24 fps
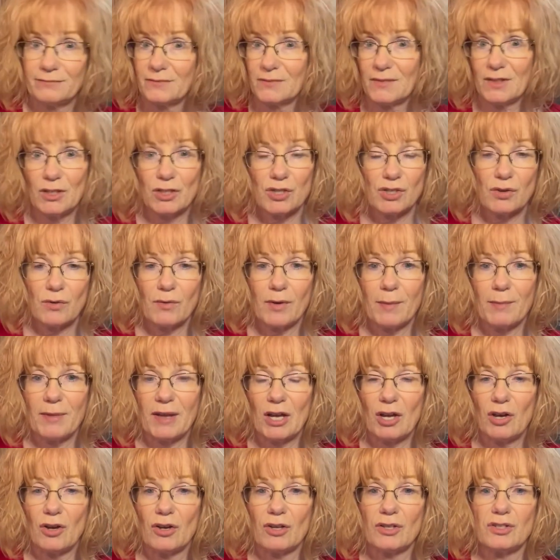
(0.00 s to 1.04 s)
ceramic
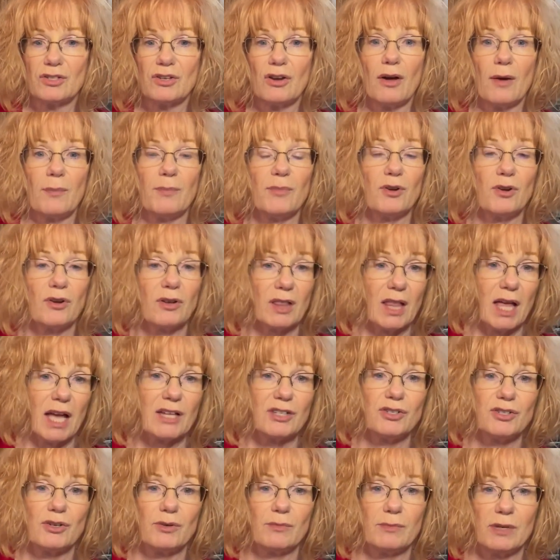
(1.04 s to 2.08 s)
cooktop, your
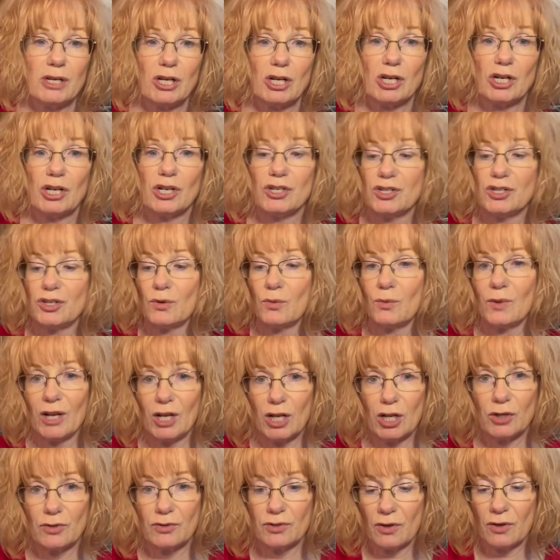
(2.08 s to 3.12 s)
glass, your mirrors, your
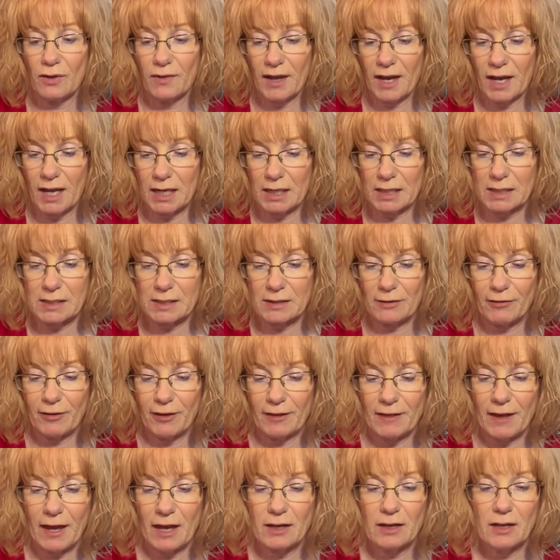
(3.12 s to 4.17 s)
windows, all that kind of stuff like
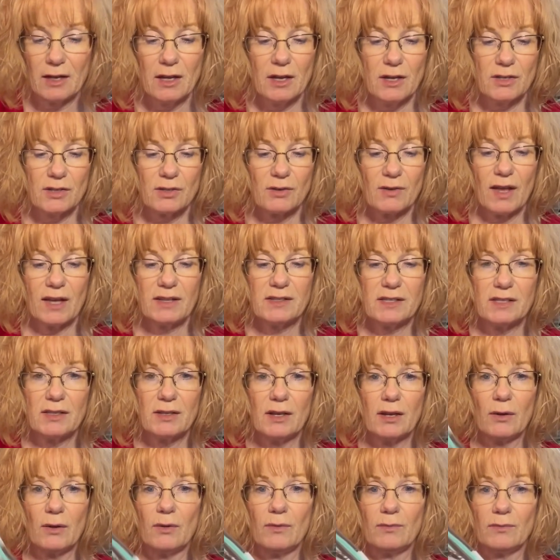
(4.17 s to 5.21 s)
that. So that's
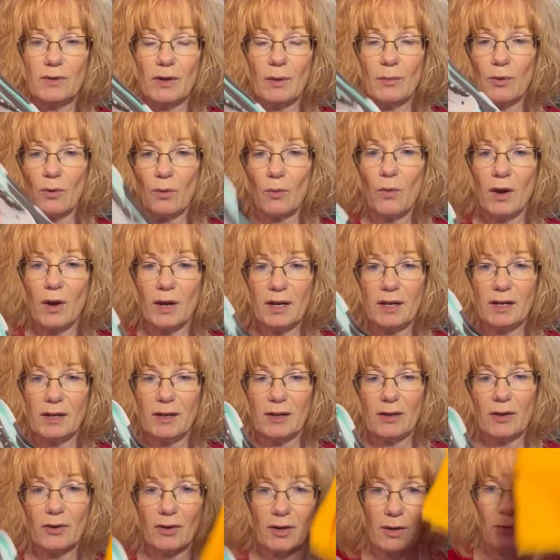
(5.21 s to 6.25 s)
the number one and
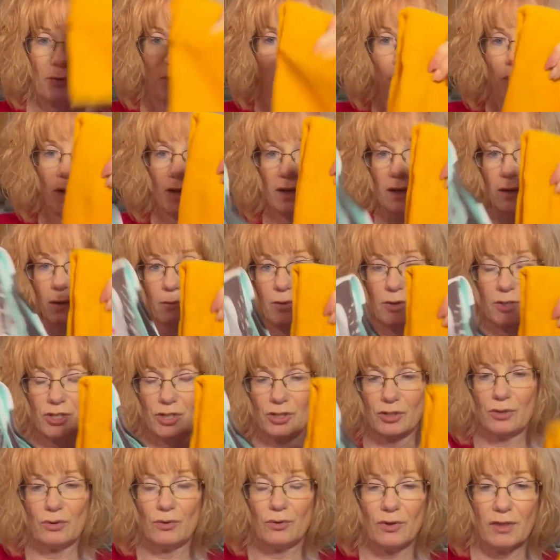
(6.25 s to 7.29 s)
number
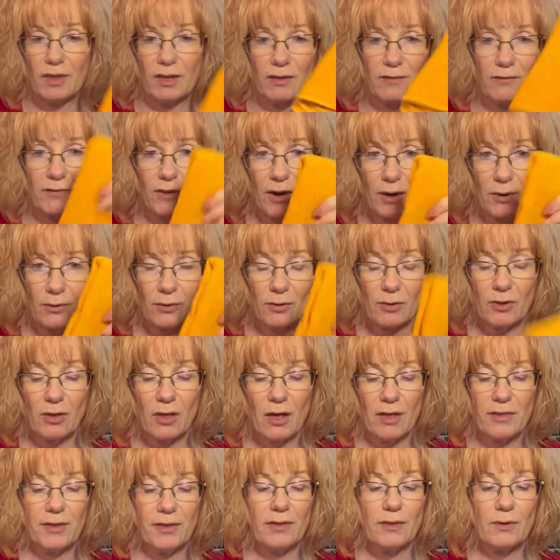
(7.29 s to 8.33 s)
two, the
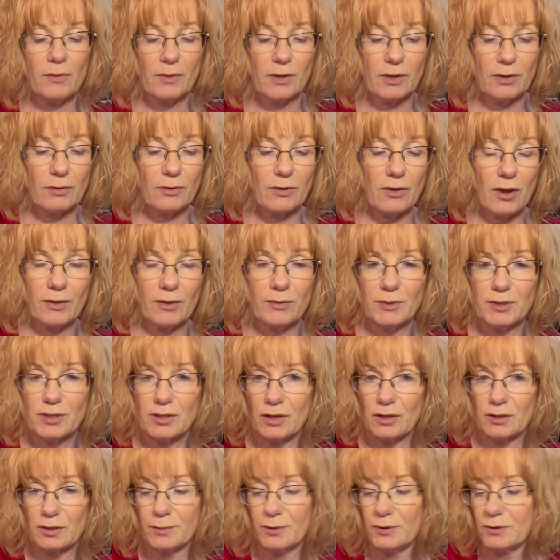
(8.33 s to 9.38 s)
EnviroCloth and the window cloth. We
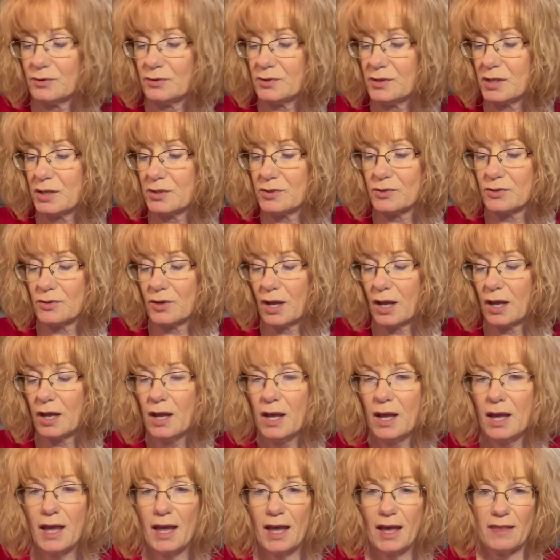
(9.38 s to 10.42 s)
talked about those yesterday.
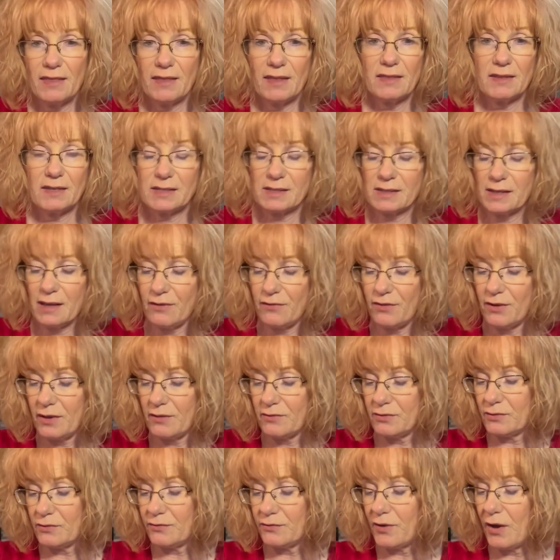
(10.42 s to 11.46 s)
And then the Safe
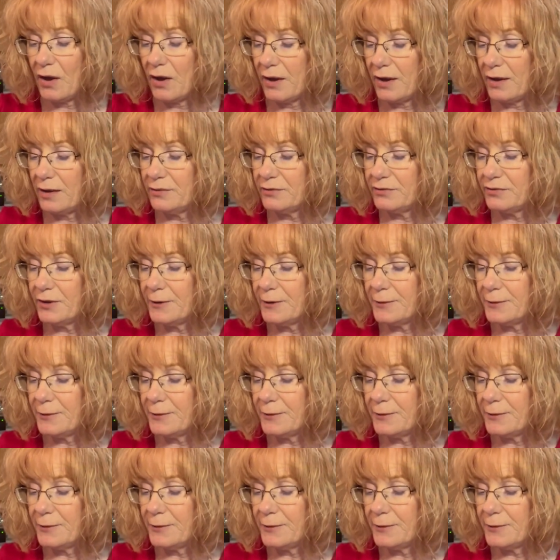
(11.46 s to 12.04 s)
Haven 5.